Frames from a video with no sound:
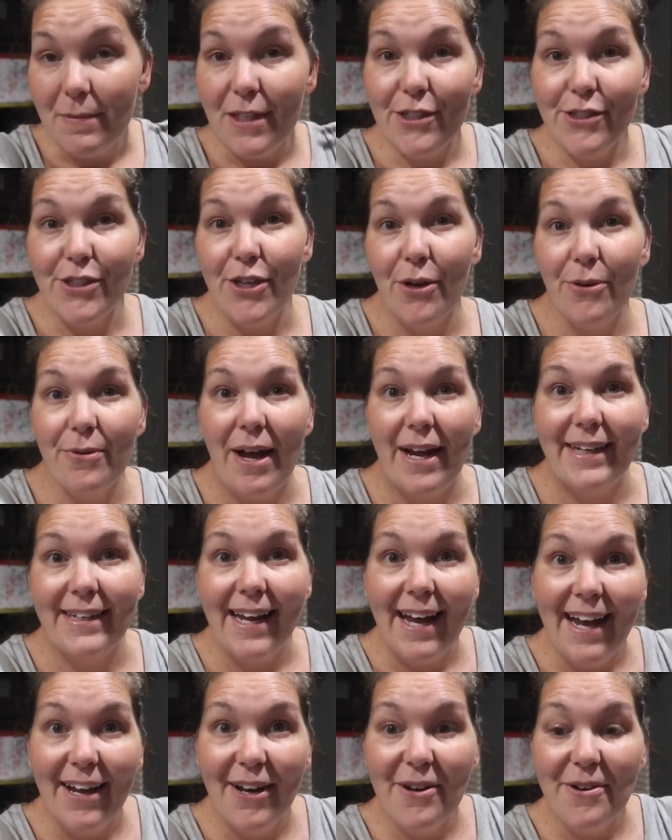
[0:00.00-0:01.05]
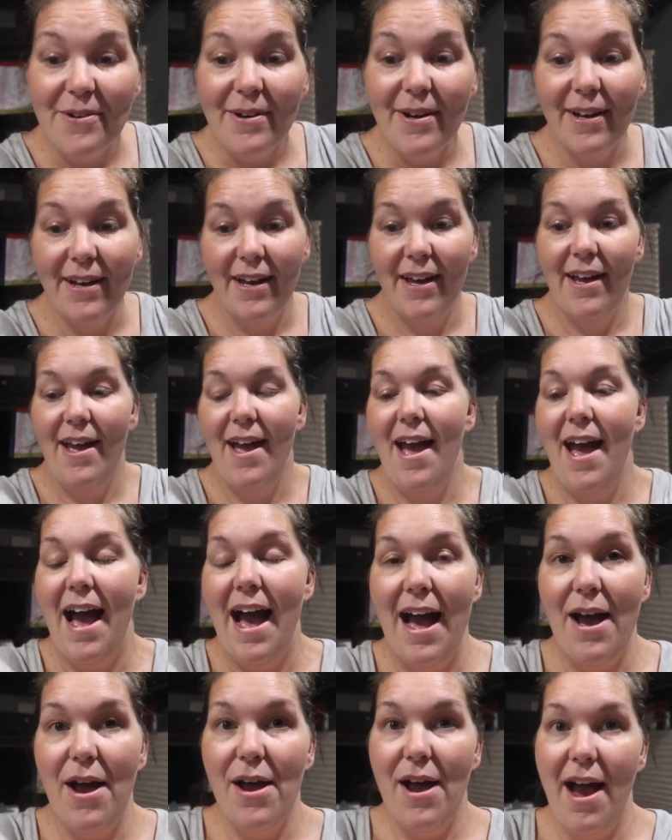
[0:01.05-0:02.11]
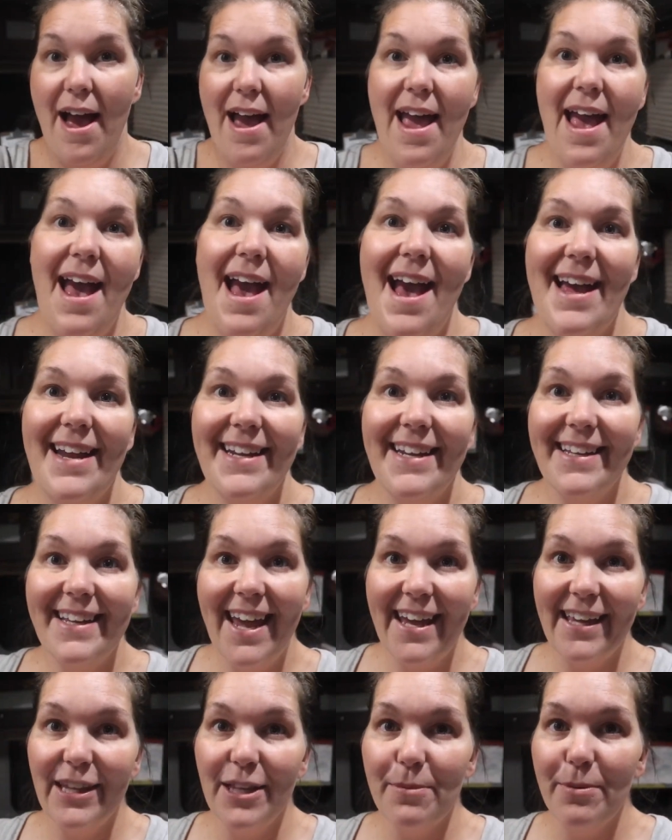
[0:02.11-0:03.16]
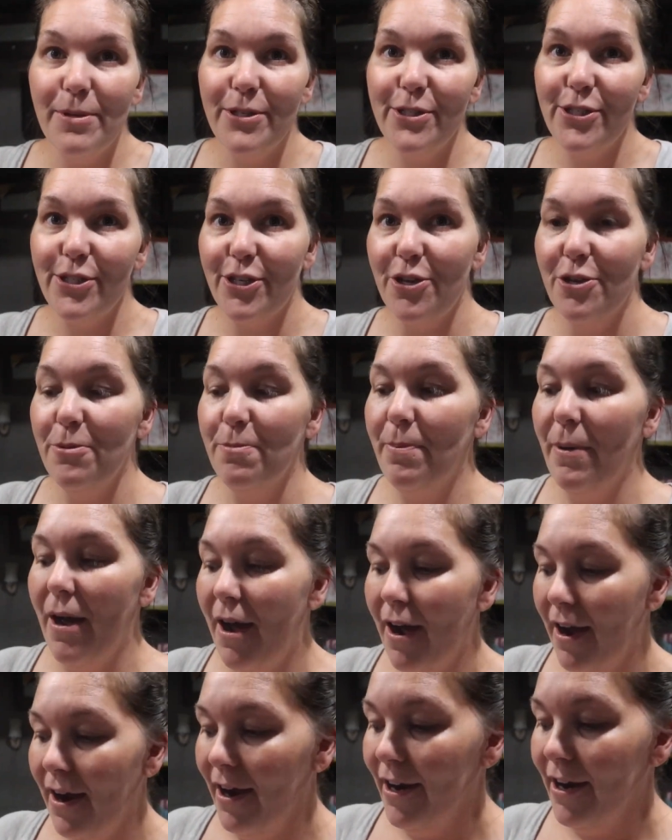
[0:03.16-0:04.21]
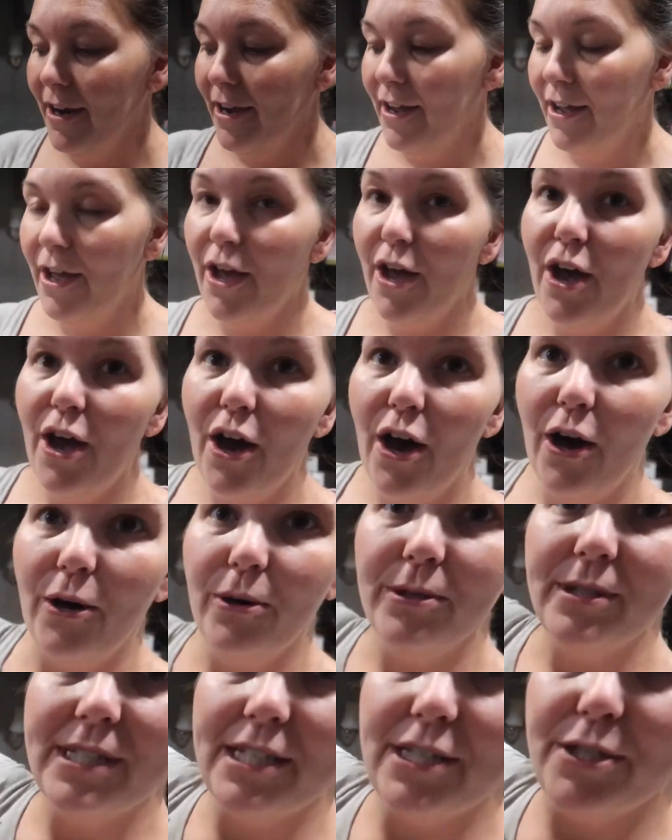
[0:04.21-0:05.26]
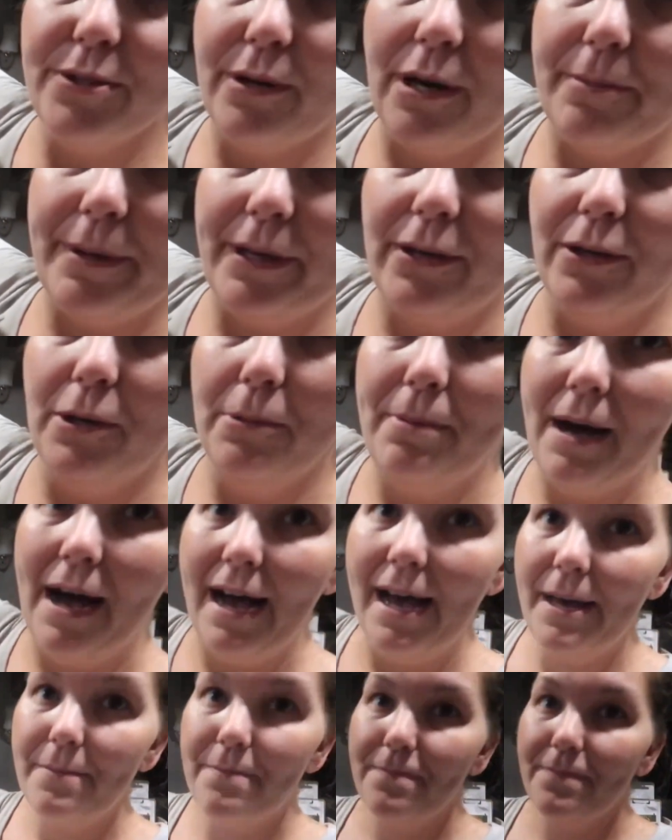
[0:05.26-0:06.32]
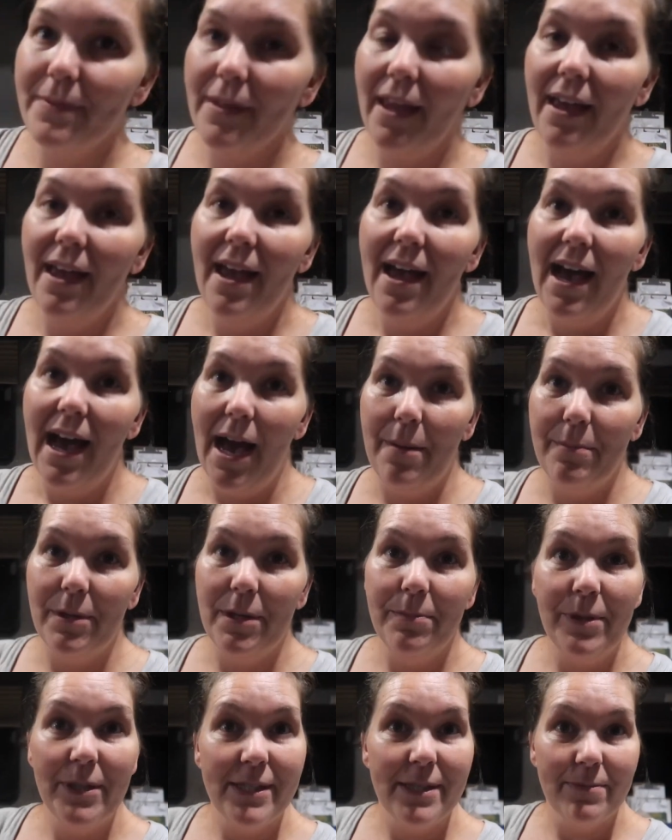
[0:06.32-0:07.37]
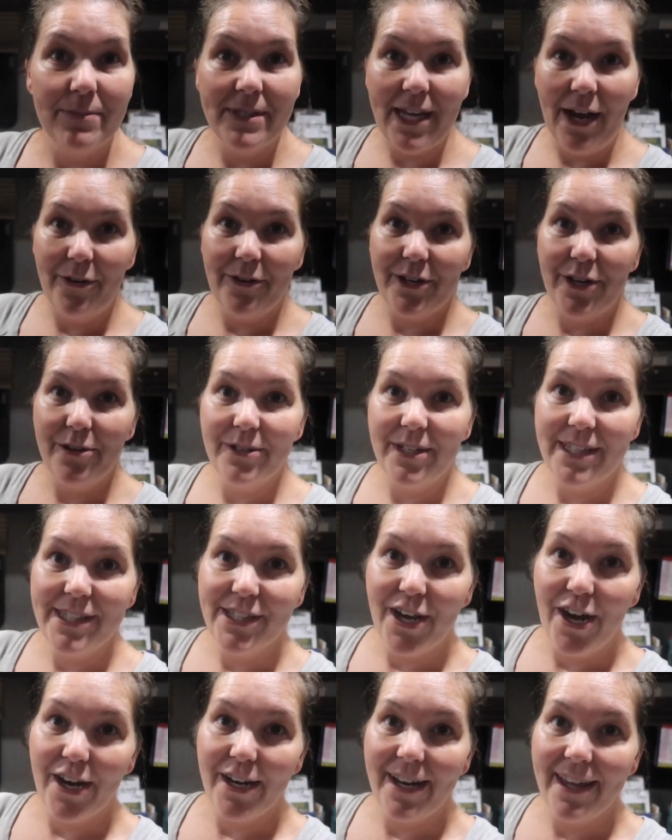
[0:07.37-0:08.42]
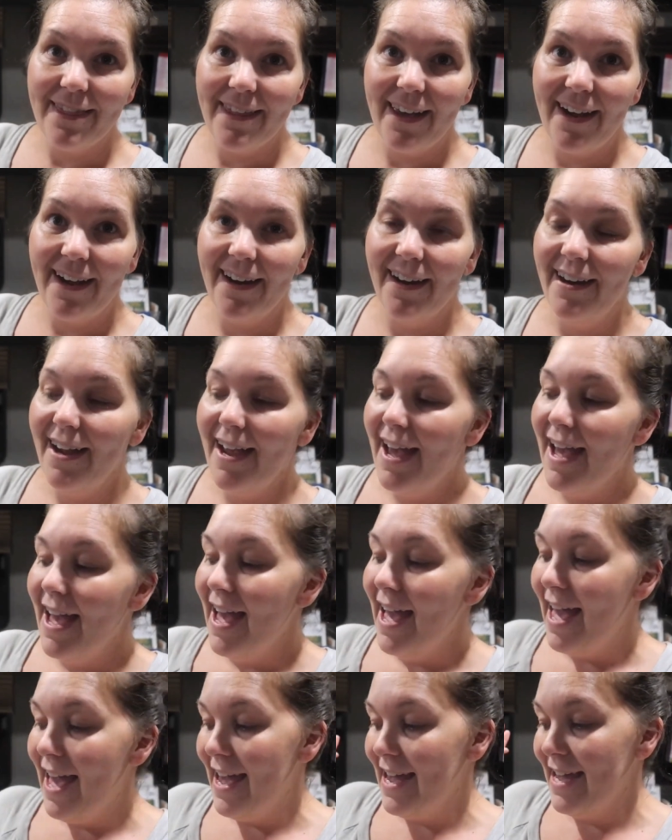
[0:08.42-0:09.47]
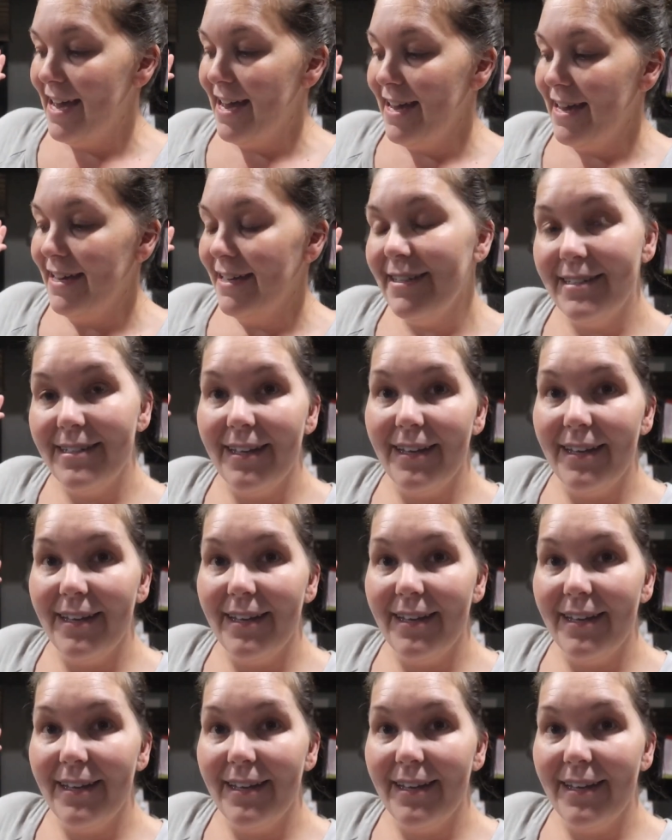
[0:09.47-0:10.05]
So right now, I had Caleb scoop our oats into our big old pot. I'm gonna put some sourdough discard in there and